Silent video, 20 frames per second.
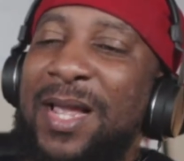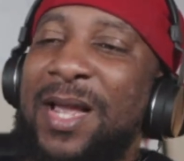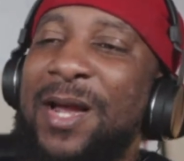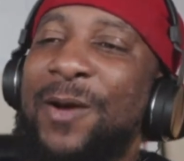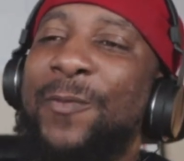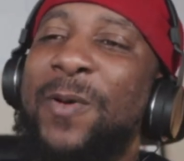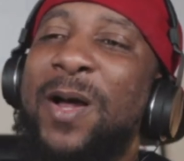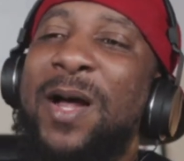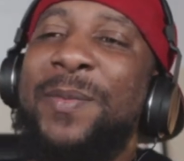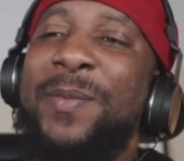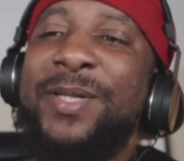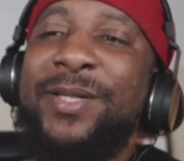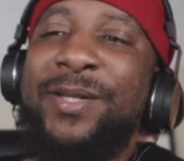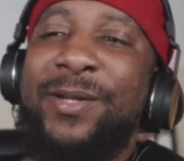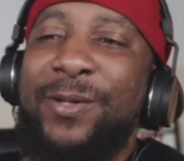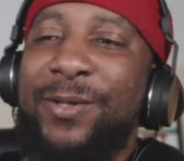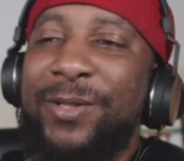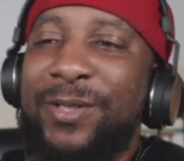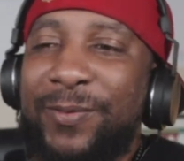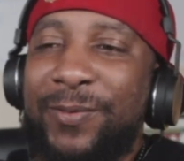Ramen
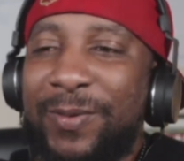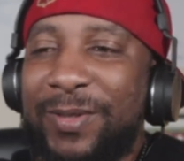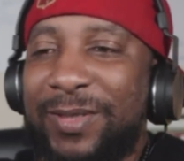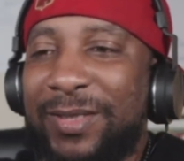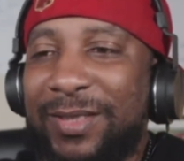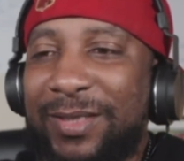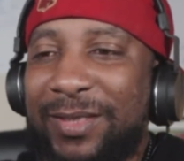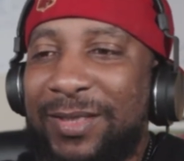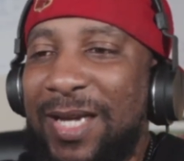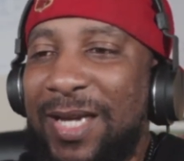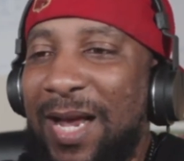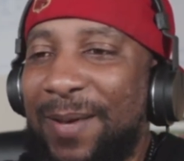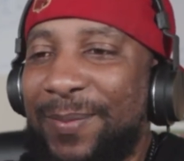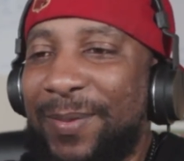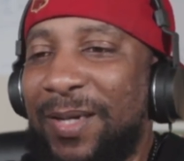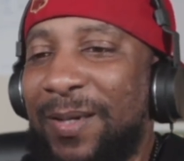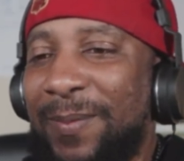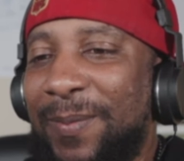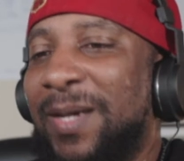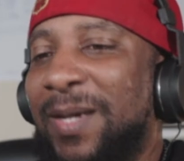noodles was chopped
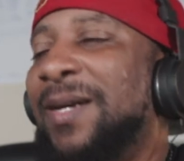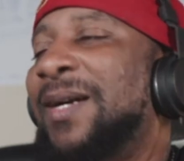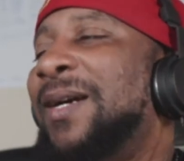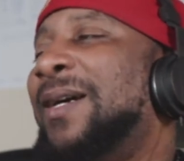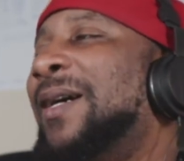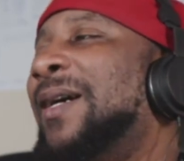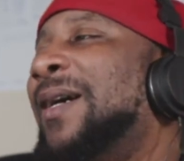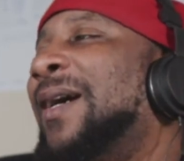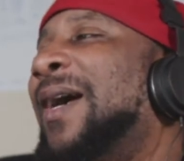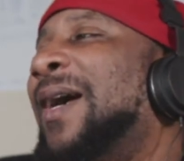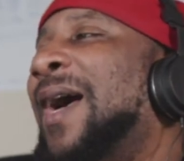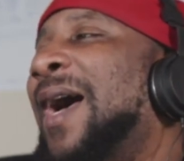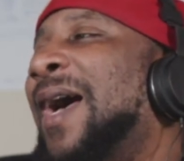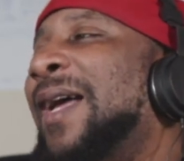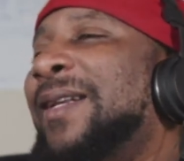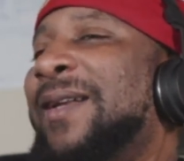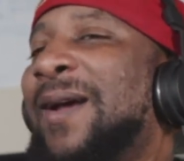up hot